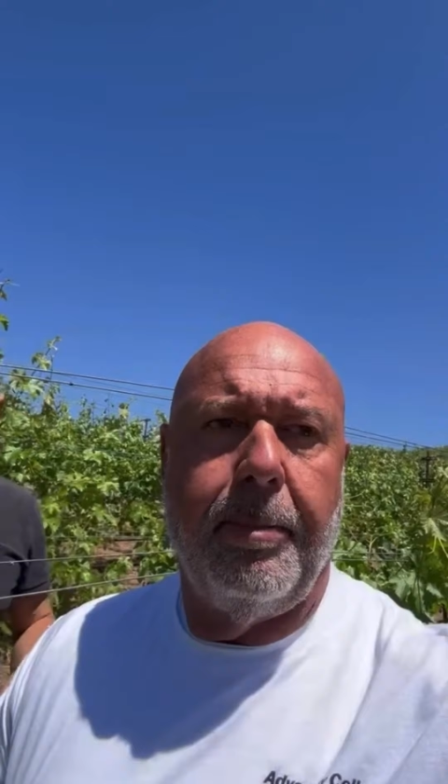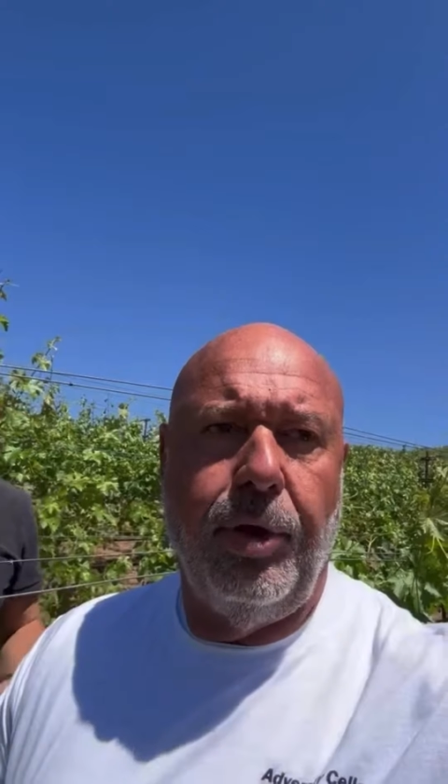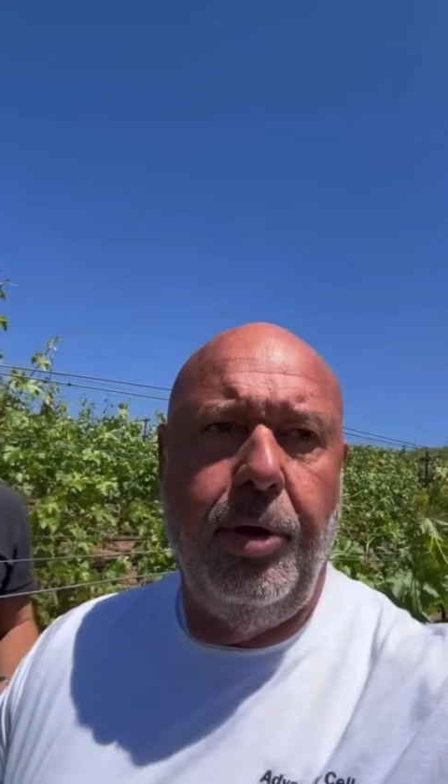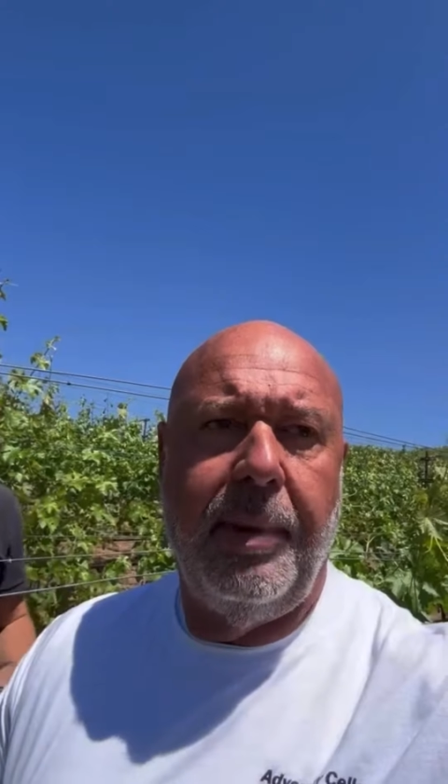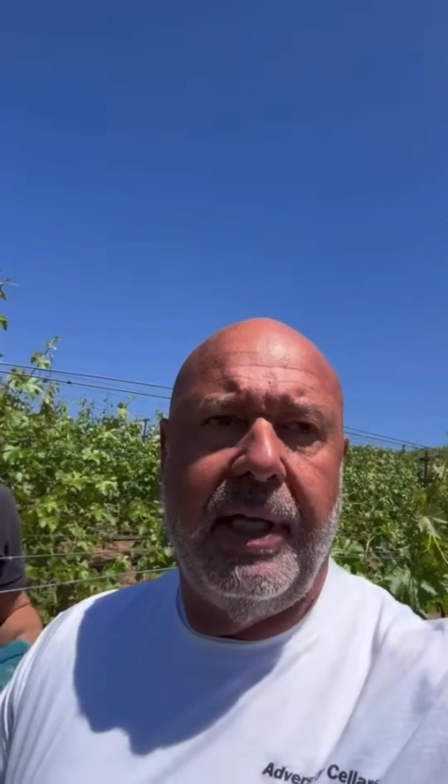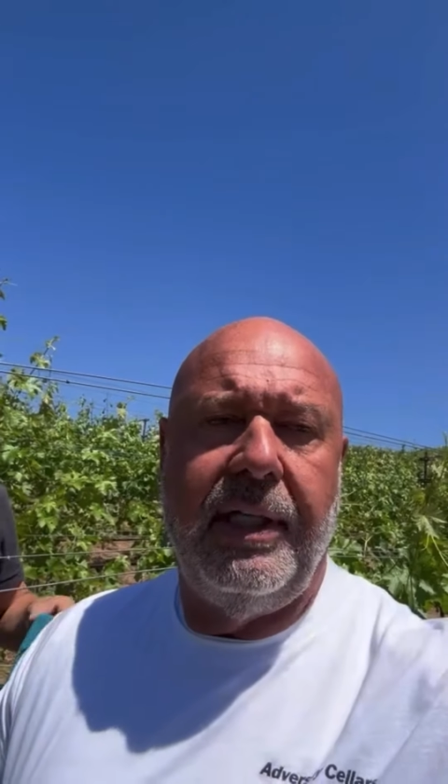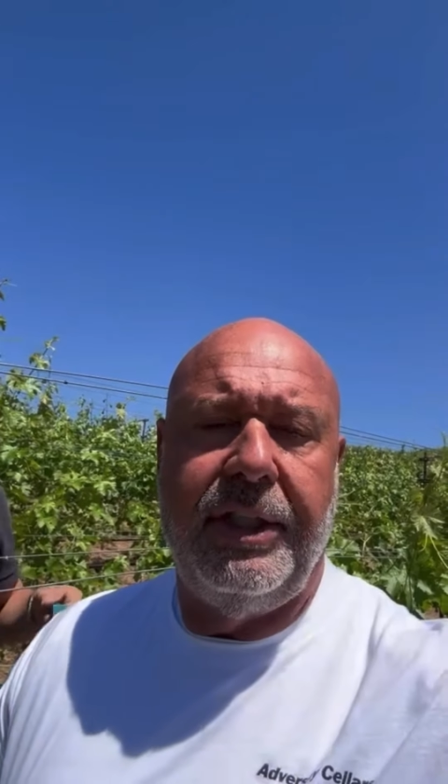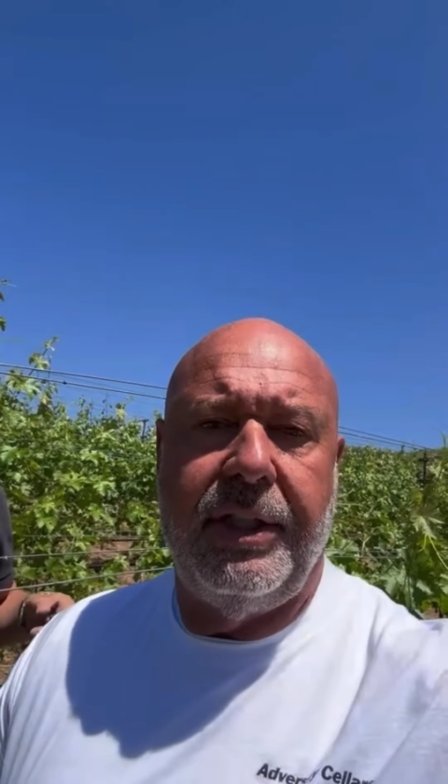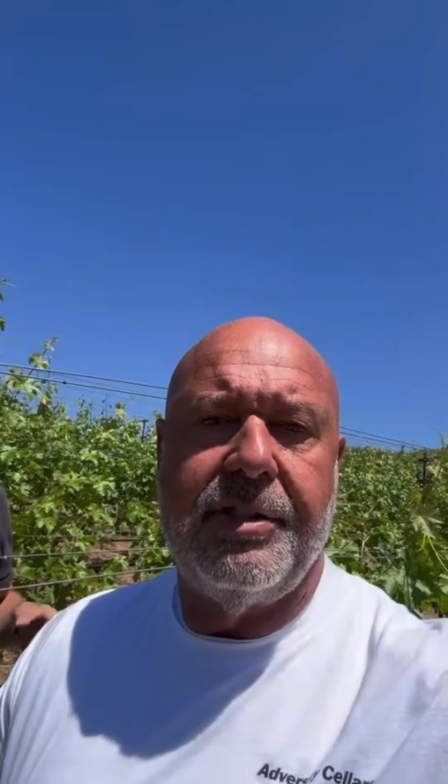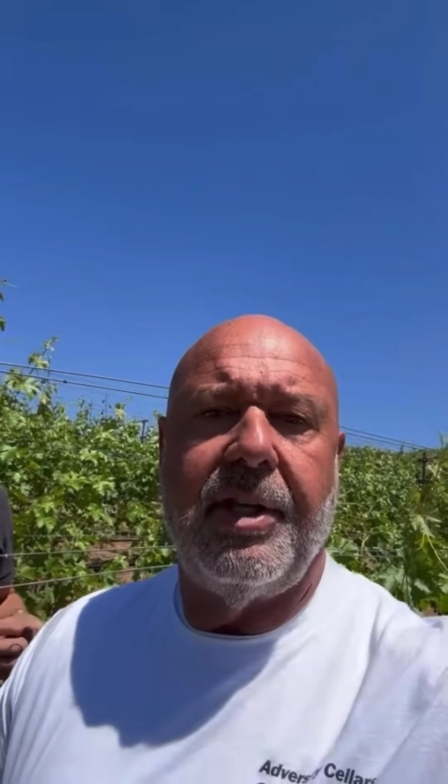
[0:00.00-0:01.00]
bloom
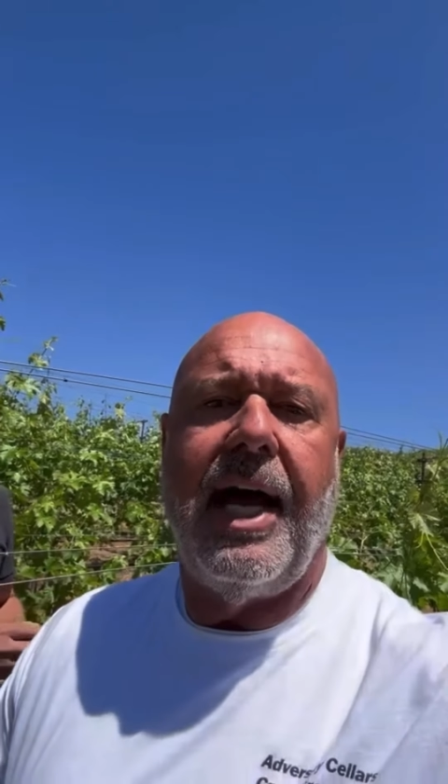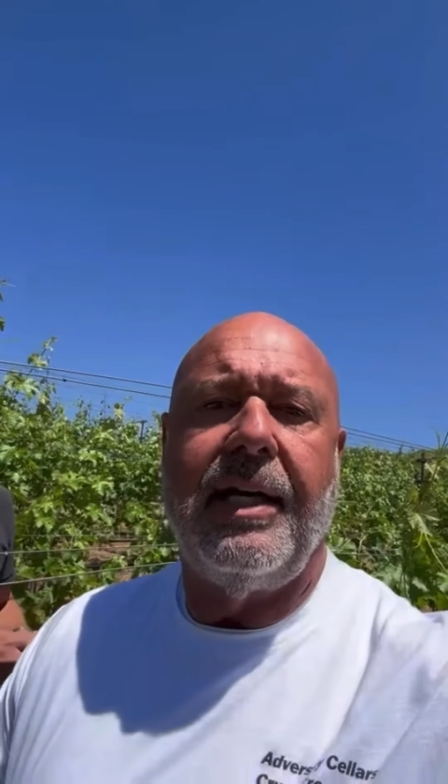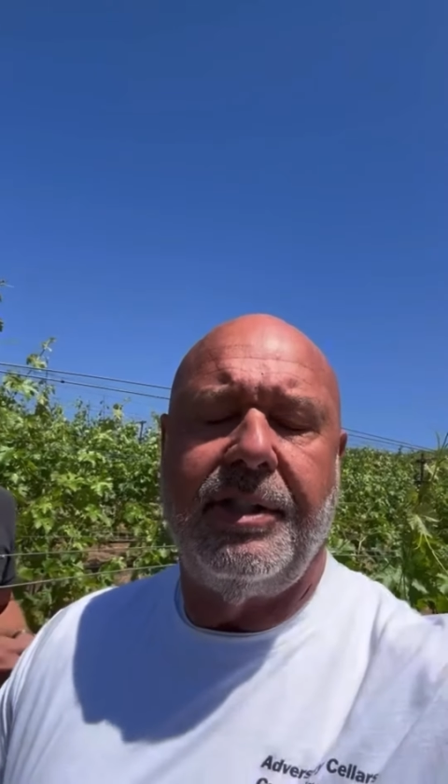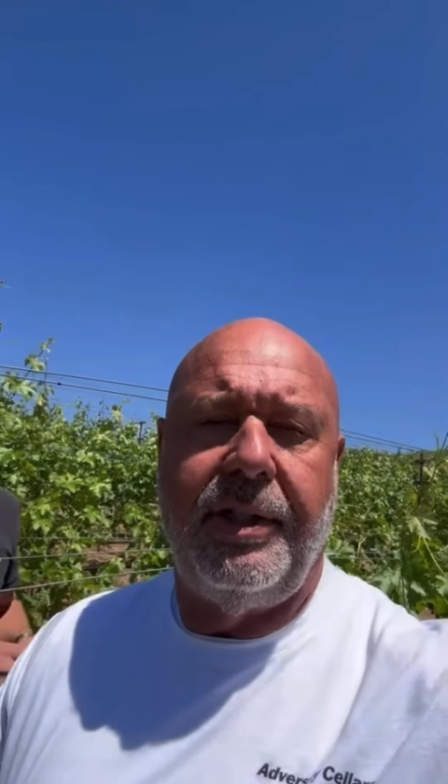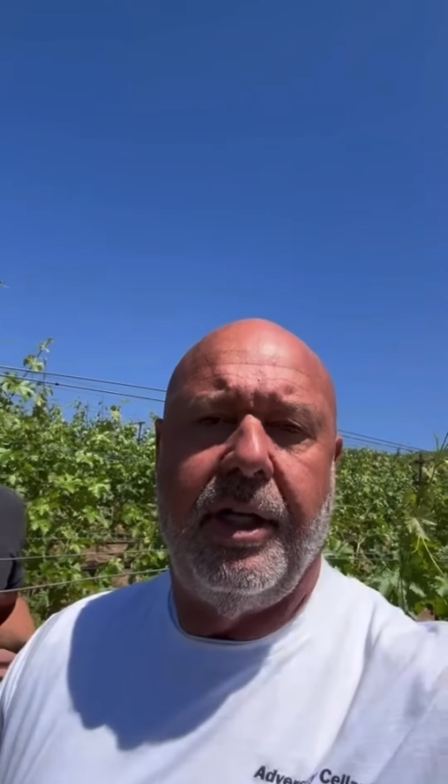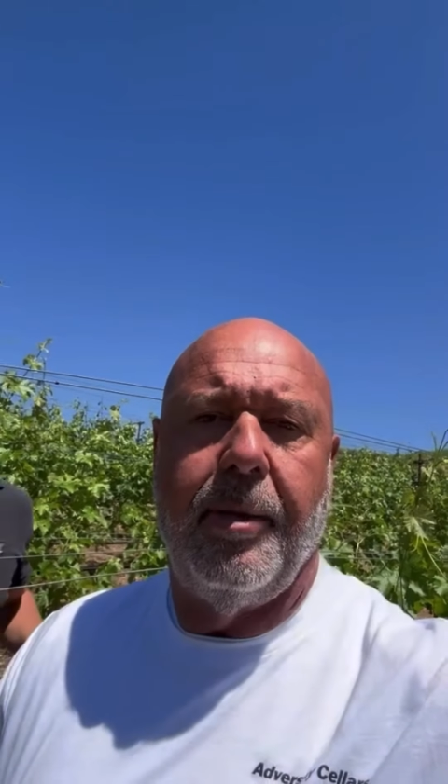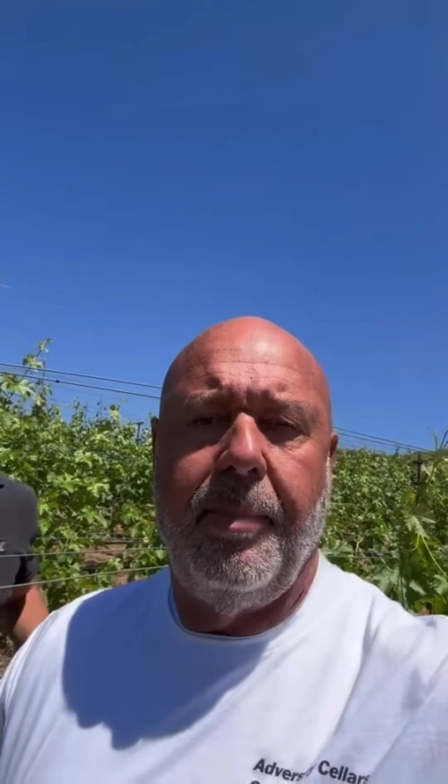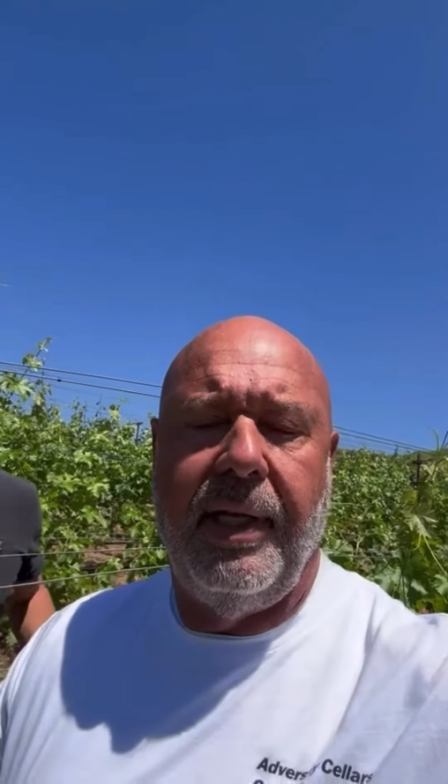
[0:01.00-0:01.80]
conditions last year